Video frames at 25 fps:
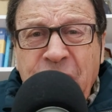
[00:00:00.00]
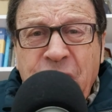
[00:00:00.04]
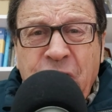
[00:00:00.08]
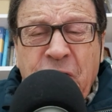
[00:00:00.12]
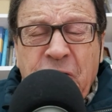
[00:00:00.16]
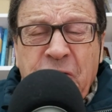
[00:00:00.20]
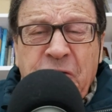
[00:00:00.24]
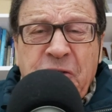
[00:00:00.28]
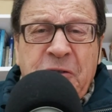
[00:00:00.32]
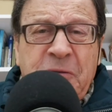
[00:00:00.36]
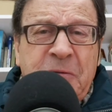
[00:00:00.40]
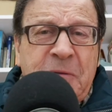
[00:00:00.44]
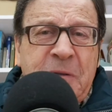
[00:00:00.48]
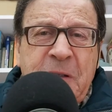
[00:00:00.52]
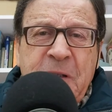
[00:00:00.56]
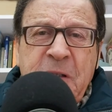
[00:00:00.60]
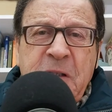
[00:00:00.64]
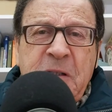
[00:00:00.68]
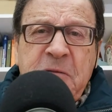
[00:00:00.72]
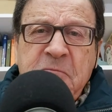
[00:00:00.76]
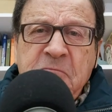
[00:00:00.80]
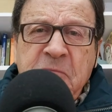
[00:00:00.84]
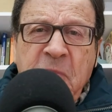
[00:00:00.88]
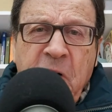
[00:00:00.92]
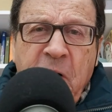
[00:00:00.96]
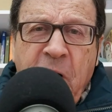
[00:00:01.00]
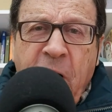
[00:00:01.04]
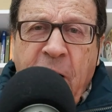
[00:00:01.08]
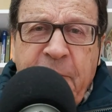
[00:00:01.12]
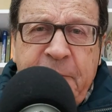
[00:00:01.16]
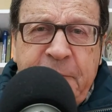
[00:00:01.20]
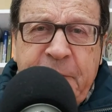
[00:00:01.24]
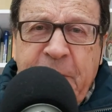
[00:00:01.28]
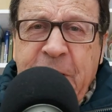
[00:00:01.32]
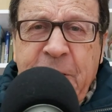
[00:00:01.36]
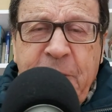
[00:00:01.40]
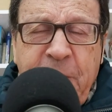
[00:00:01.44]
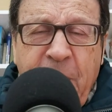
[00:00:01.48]
issues
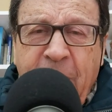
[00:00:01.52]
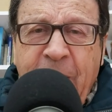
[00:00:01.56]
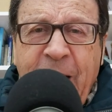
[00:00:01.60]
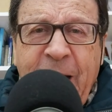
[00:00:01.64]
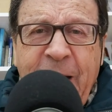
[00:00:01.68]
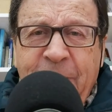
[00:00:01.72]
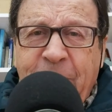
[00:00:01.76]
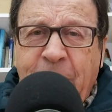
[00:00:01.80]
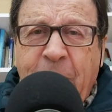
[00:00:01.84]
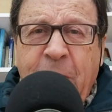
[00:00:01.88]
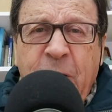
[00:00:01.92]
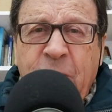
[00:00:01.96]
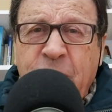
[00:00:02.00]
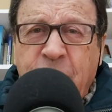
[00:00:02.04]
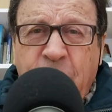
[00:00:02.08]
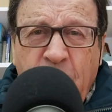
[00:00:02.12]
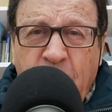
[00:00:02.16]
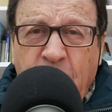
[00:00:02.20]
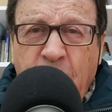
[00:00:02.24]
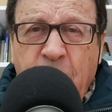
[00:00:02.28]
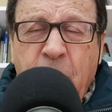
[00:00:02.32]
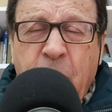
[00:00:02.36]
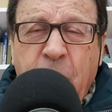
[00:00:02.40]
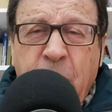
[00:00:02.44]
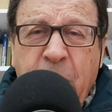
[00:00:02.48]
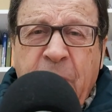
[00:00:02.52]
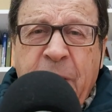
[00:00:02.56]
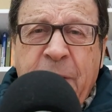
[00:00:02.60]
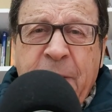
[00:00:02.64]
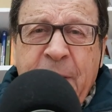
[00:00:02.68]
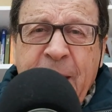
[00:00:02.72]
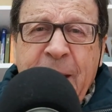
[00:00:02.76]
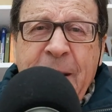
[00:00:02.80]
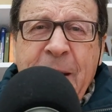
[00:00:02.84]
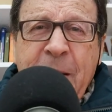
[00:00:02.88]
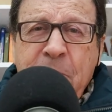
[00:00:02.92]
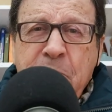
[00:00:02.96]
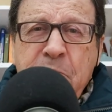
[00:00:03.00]
often don't have a lot to do with
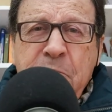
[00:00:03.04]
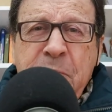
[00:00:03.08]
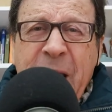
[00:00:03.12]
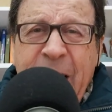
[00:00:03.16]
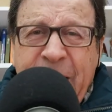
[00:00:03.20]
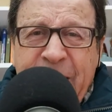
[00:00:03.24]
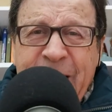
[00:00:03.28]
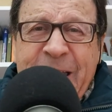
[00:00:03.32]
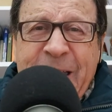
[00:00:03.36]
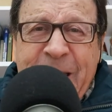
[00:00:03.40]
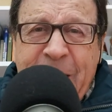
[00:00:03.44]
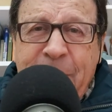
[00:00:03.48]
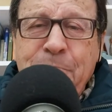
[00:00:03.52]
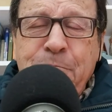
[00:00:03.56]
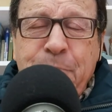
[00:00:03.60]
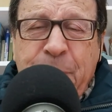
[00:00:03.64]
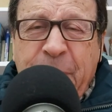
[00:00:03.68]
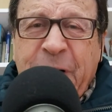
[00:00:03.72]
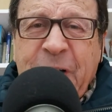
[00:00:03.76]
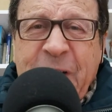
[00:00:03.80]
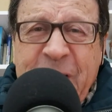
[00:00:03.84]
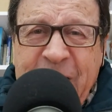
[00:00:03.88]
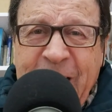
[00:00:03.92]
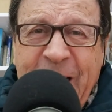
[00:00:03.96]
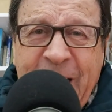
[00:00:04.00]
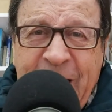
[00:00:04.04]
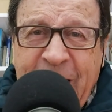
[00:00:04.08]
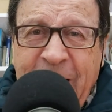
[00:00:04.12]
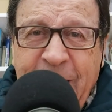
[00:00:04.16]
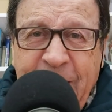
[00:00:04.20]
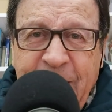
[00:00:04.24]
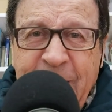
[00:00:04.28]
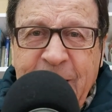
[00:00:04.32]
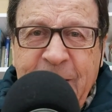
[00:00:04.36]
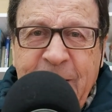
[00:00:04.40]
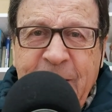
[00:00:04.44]
medicine per se.